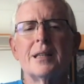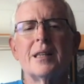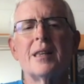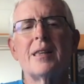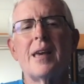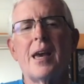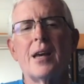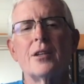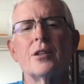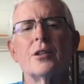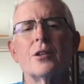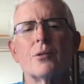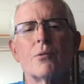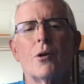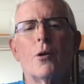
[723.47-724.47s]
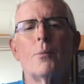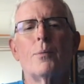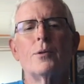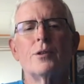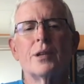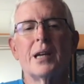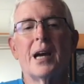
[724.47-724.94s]
to the end of your rope
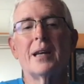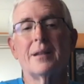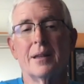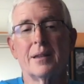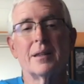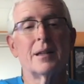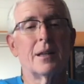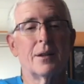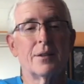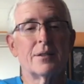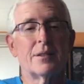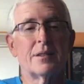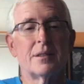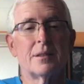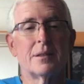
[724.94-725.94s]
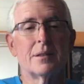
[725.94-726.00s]
and you got nothing else,